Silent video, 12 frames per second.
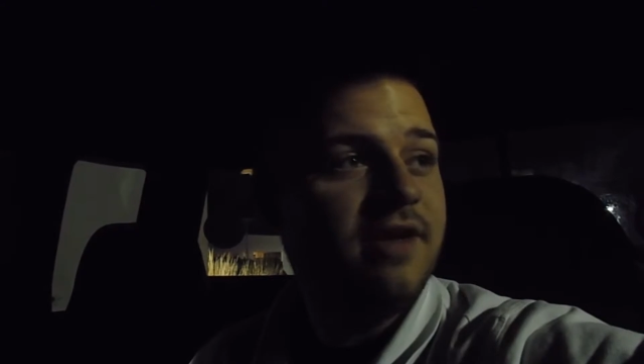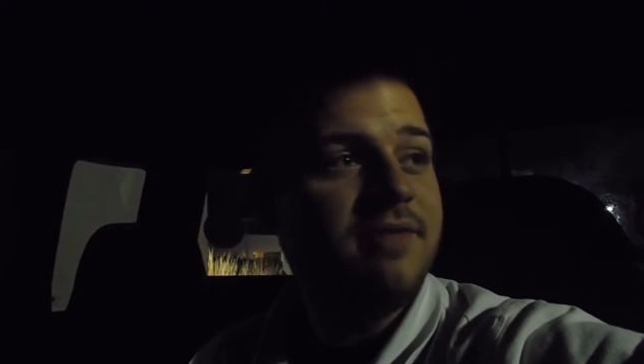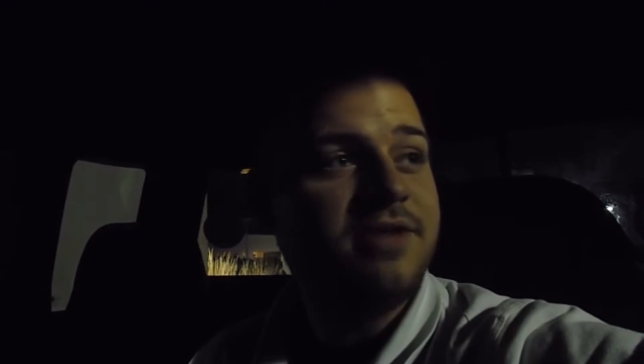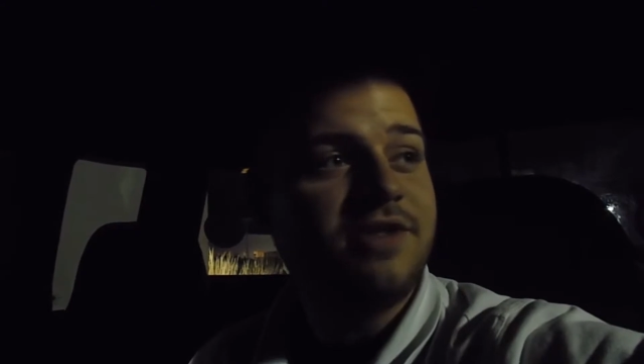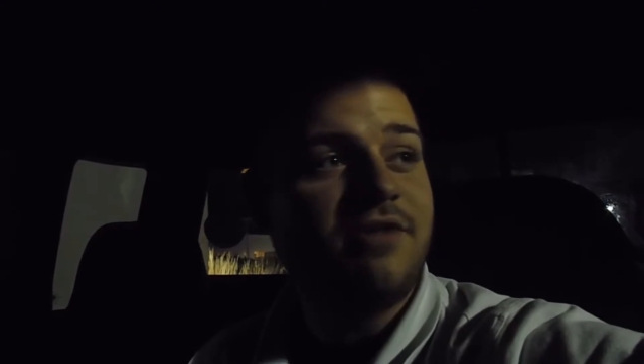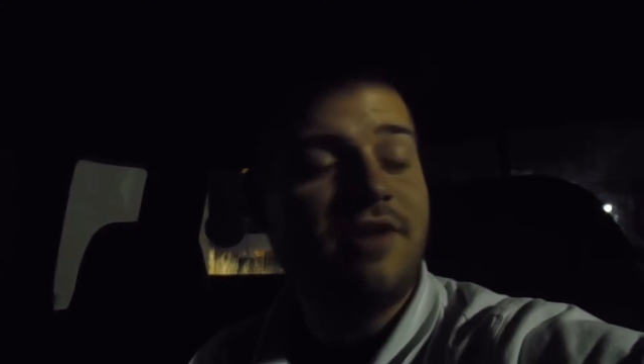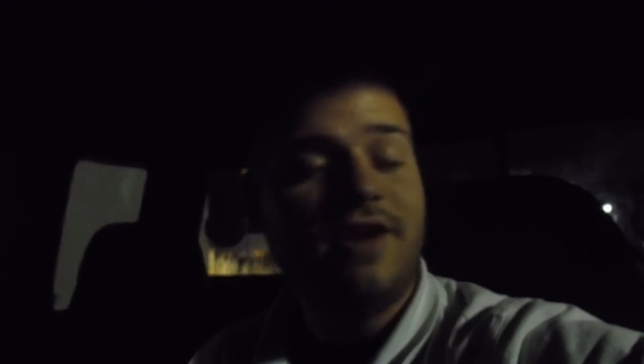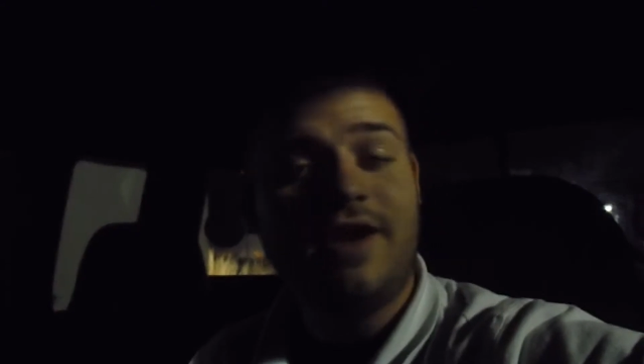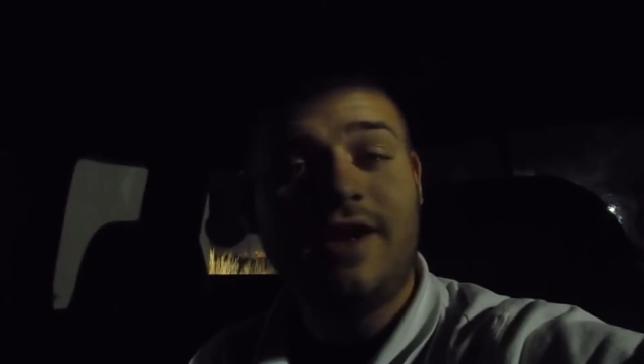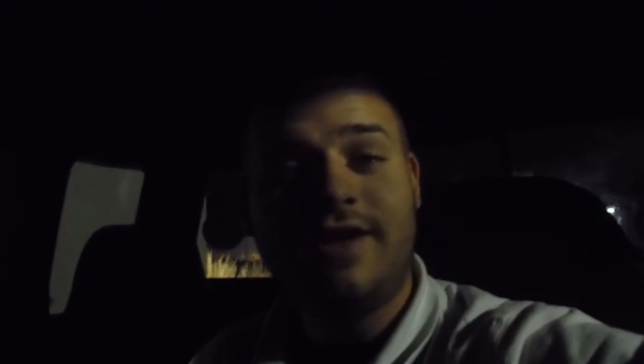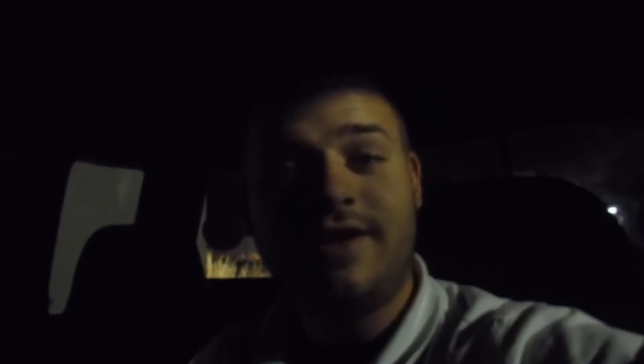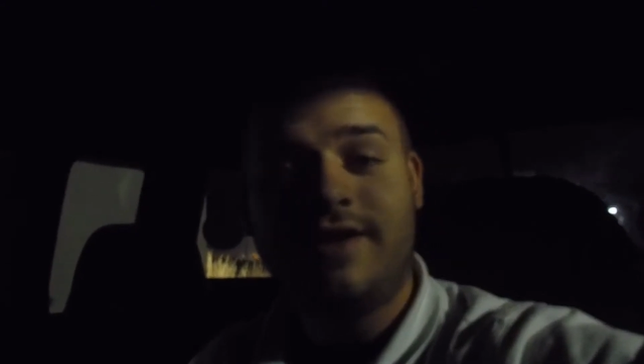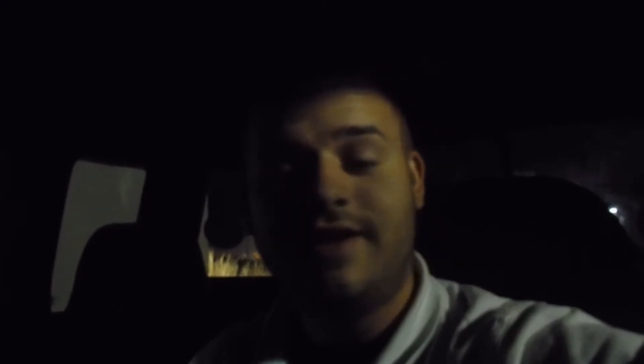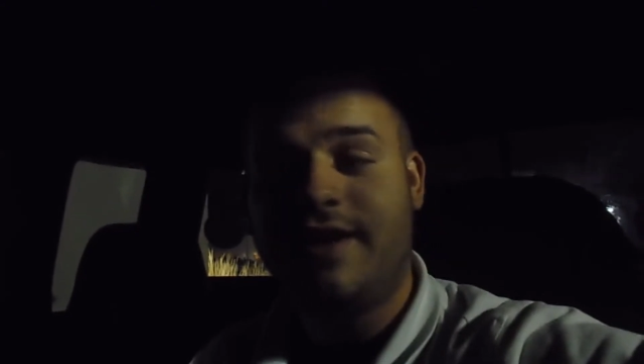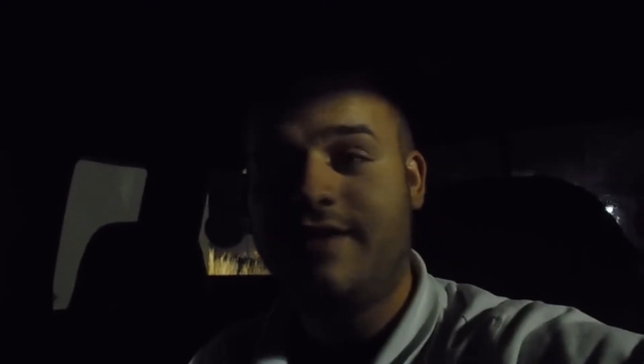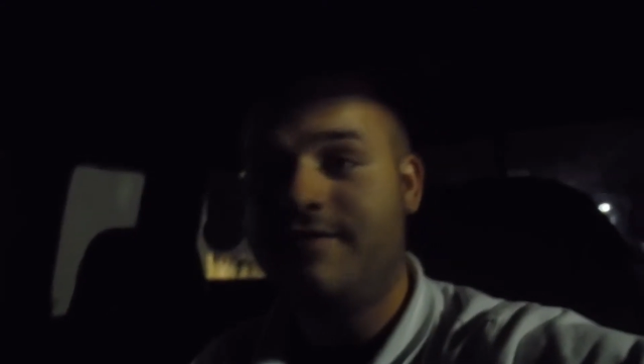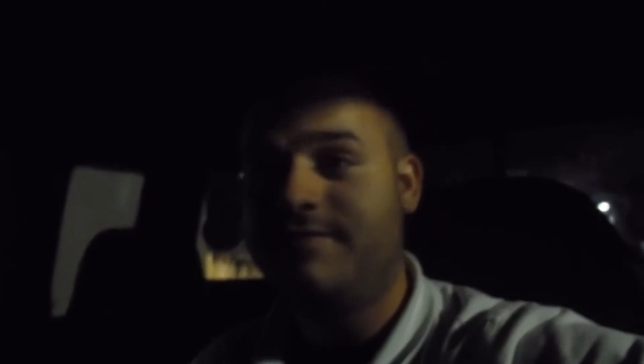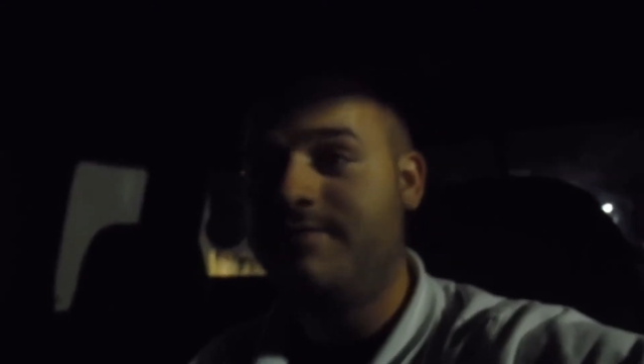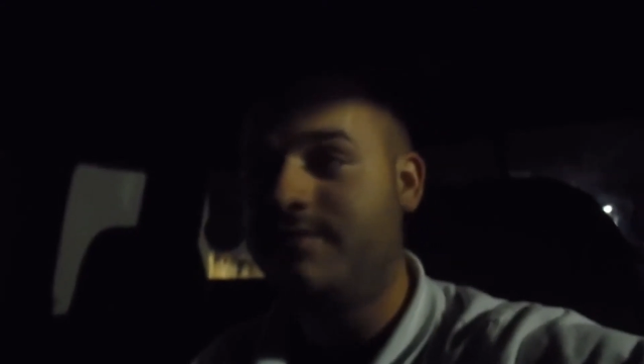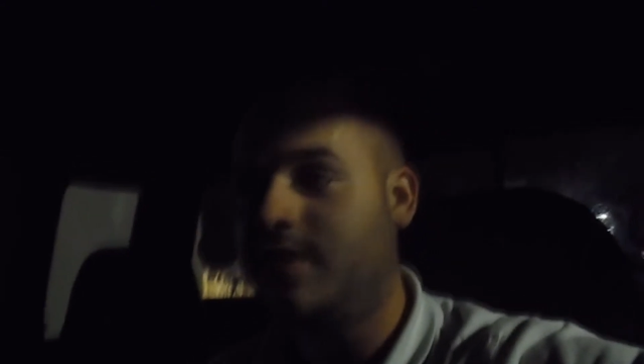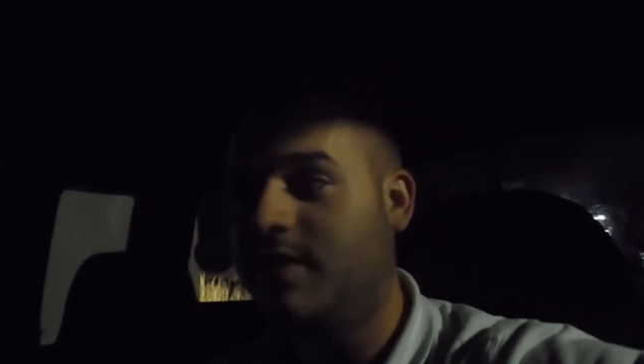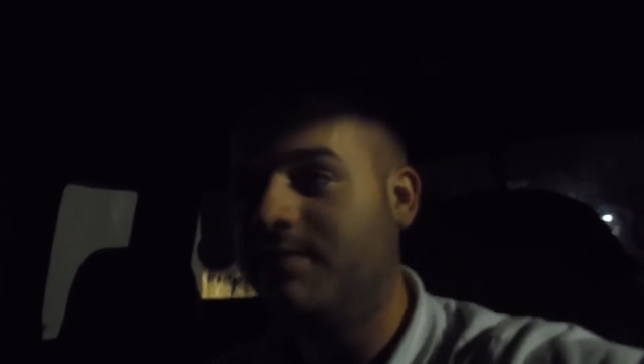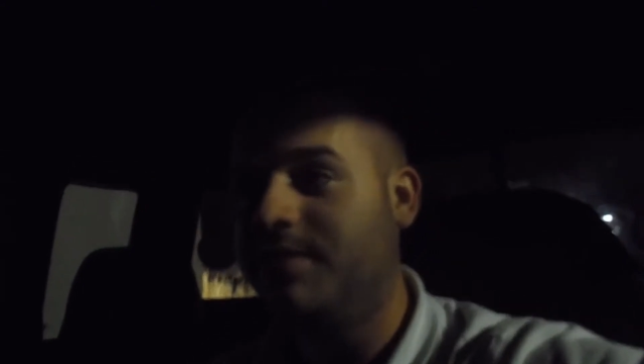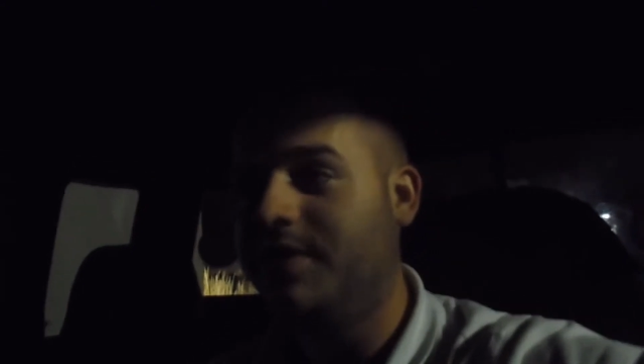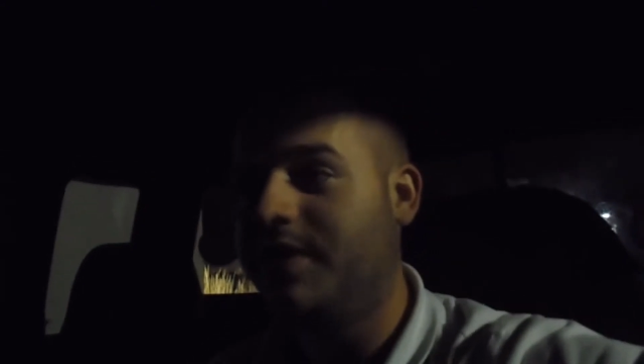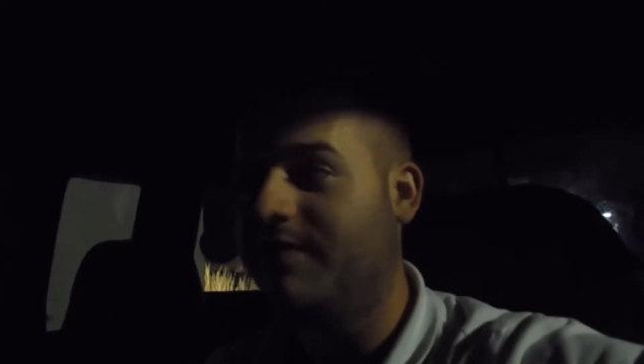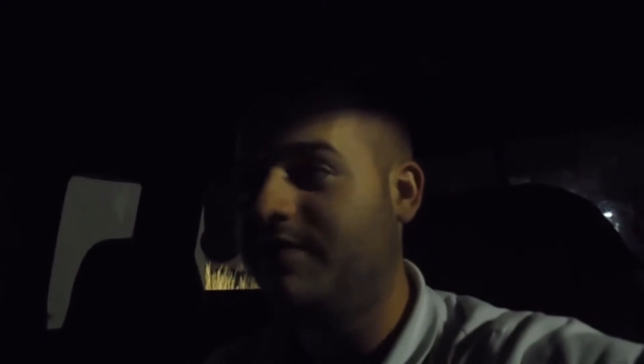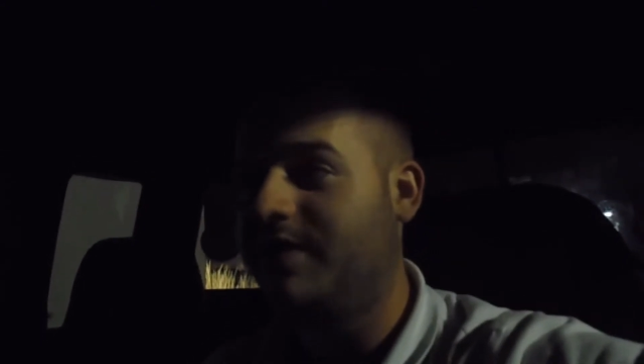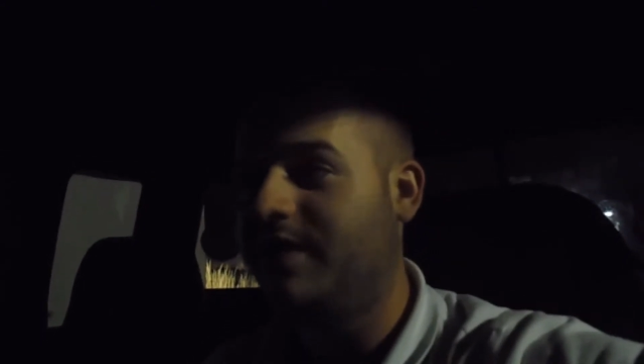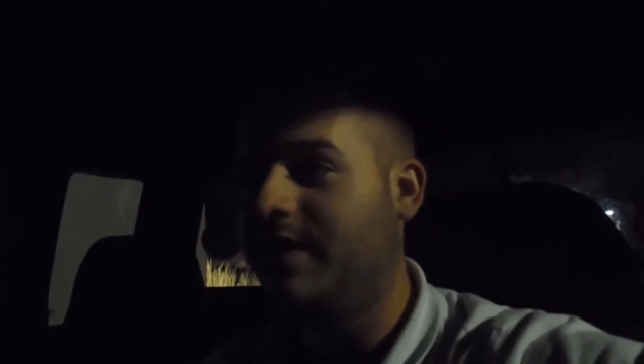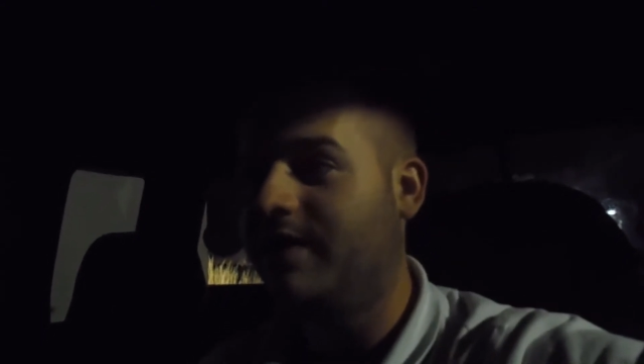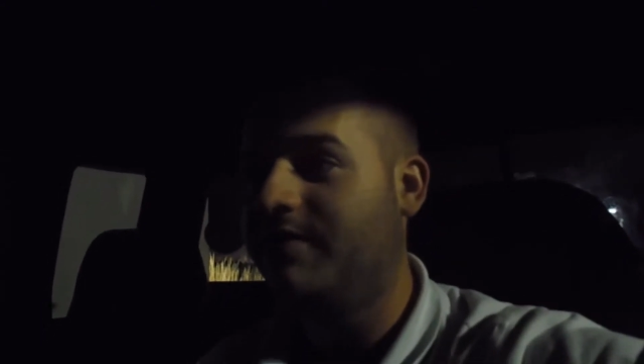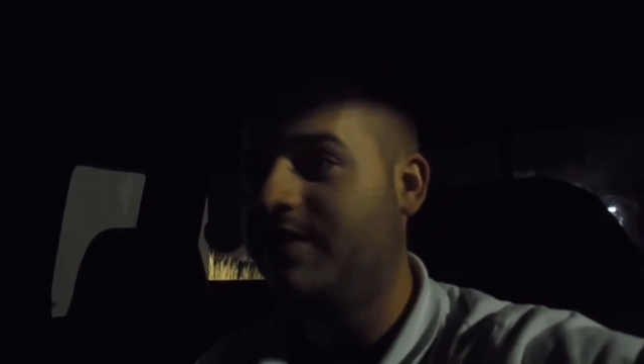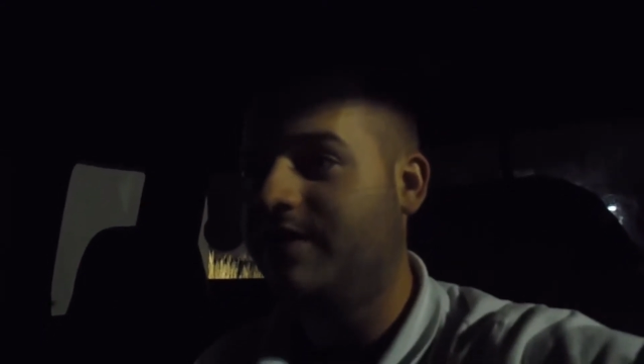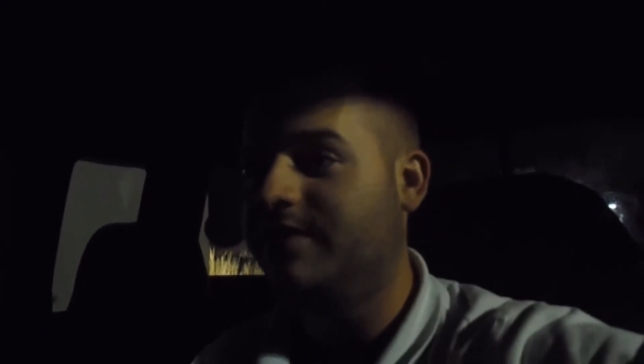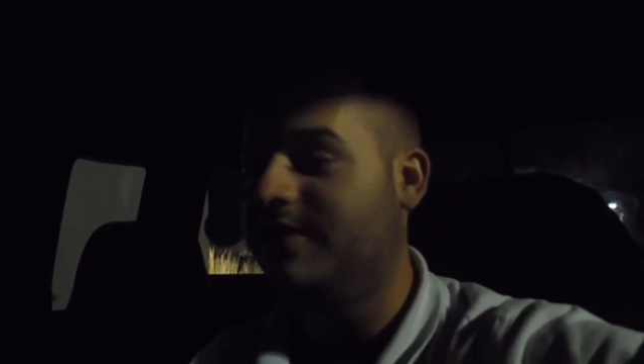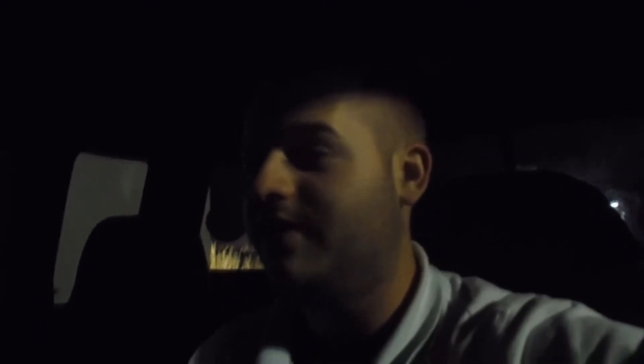have much going on. I've completed everything. Everything's